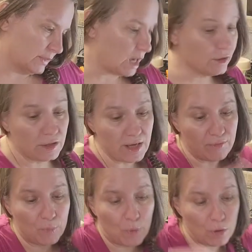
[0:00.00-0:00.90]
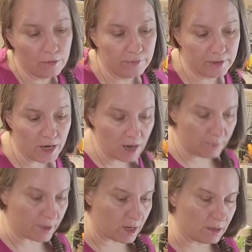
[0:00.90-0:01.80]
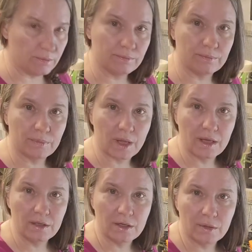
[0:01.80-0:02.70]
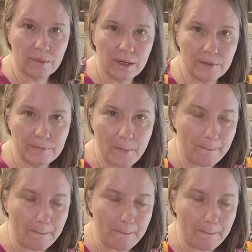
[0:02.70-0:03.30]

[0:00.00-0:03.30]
I'll just have to pour over the top again. And you know what?